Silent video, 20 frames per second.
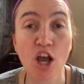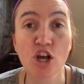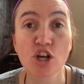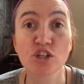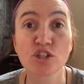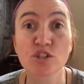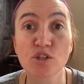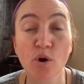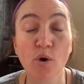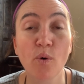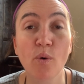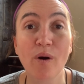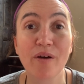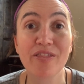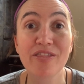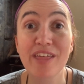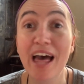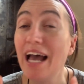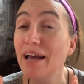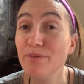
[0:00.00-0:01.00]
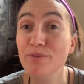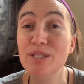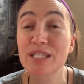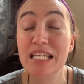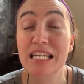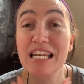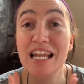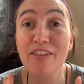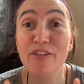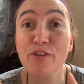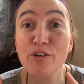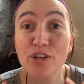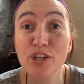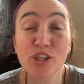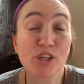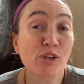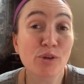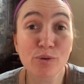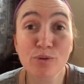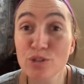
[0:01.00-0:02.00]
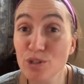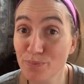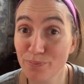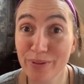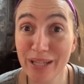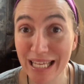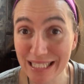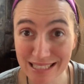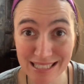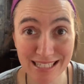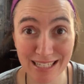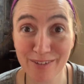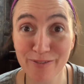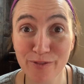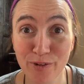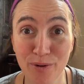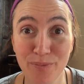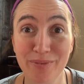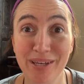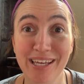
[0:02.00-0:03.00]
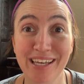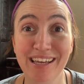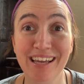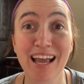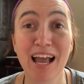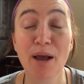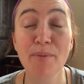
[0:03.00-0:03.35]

So that was another huge blessing for me,